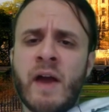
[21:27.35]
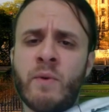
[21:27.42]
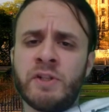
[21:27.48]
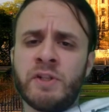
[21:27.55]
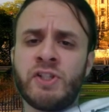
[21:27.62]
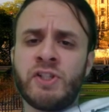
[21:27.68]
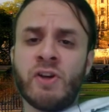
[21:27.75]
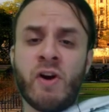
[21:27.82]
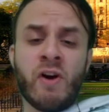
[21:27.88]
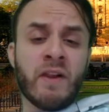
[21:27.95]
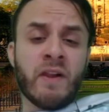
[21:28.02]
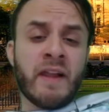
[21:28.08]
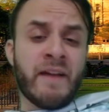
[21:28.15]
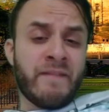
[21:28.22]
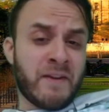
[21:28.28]
wish you
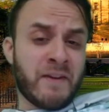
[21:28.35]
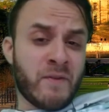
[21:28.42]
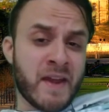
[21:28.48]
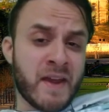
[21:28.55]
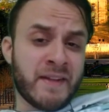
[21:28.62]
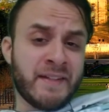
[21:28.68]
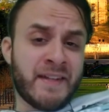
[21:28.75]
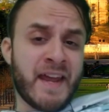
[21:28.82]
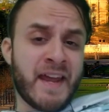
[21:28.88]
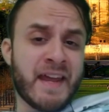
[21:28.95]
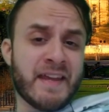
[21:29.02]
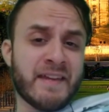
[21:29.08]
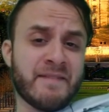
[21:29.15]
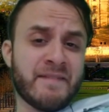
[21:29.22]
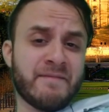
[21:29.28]
all have a great day.